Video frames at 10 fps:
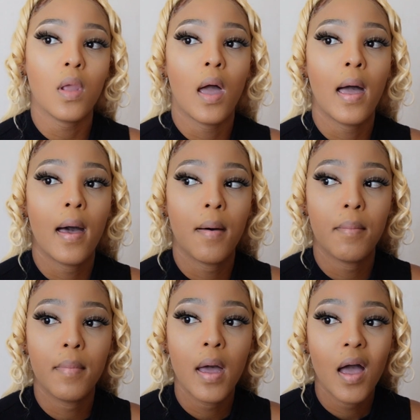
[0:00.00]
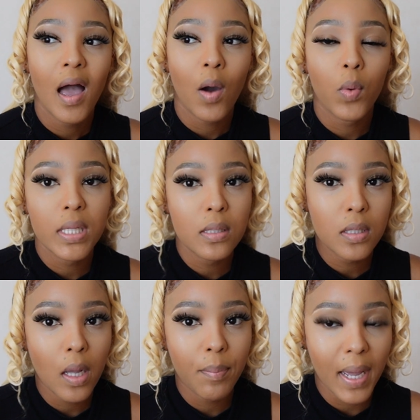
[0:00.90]
I
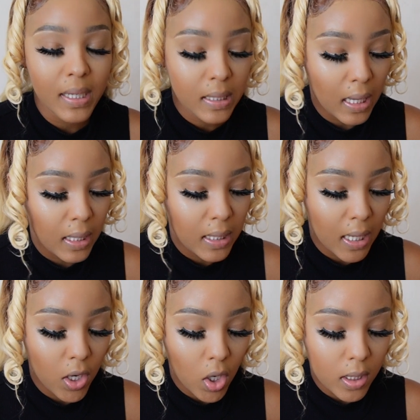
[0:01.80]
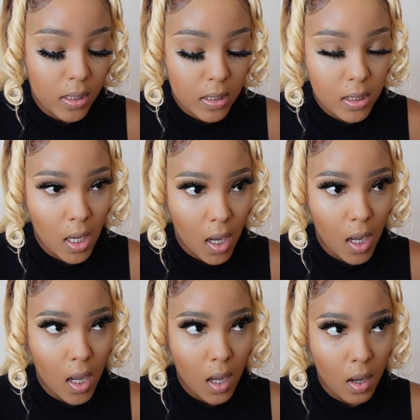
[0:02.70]
went back again last year
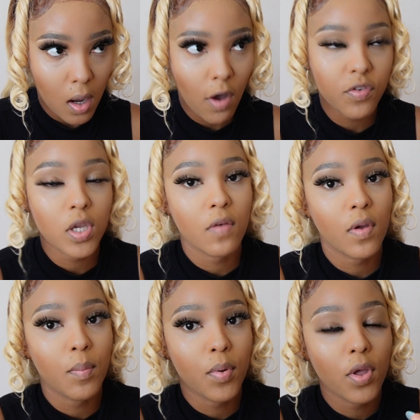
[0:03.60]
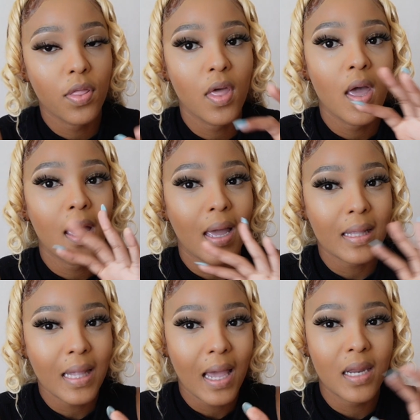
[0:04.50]
after giving birth,
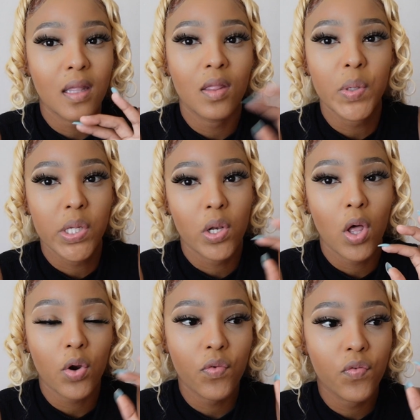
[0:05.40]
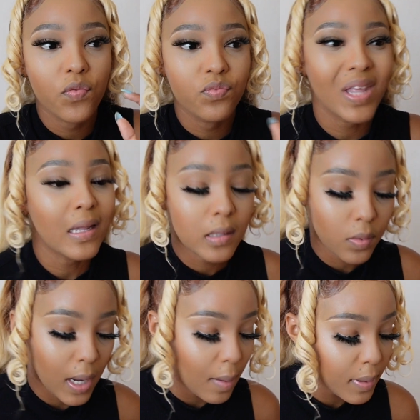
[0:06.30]
and then there was a lot of things that
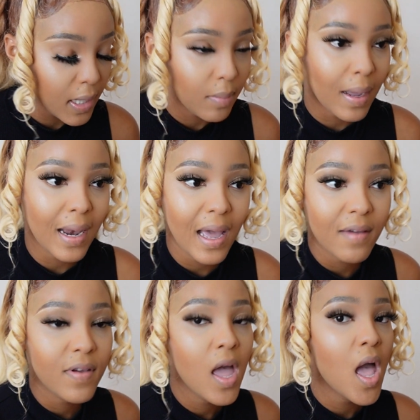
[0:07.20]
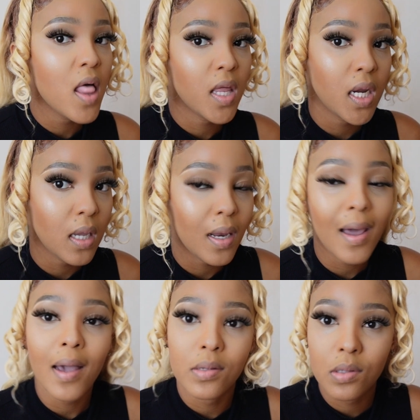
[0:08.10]
were happening in my life, and then again
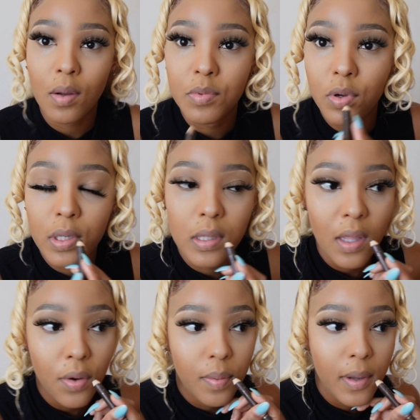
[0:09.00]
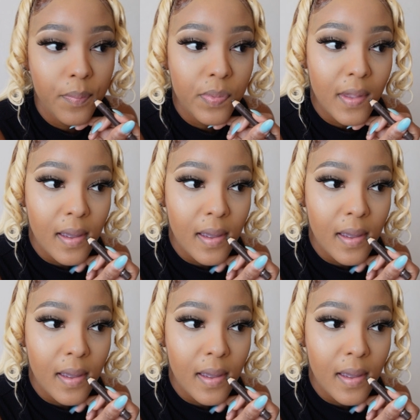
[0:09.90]
I stopped going to therapy.